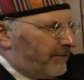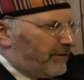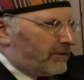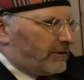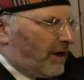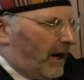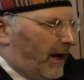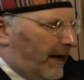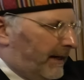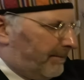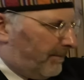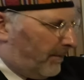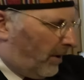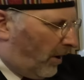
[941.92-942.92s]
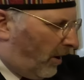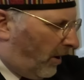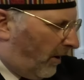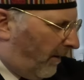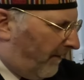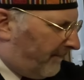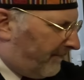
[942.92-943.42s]
the time
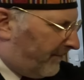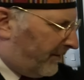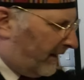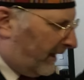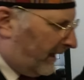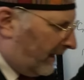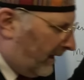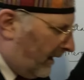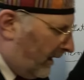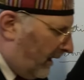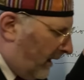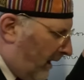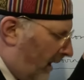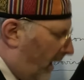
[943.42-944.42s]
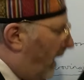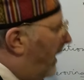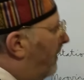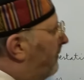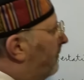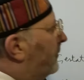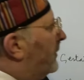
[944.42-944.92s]
of the
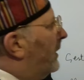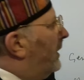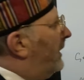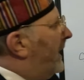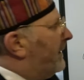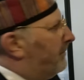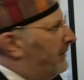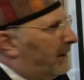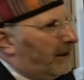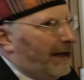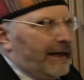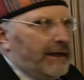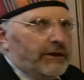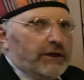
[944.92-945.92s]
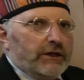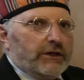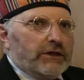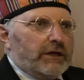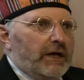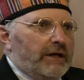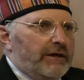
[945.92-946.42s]
late Middle
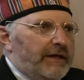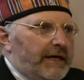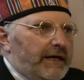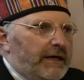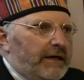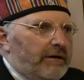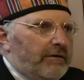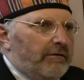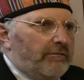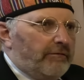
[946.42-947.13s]
Ages, the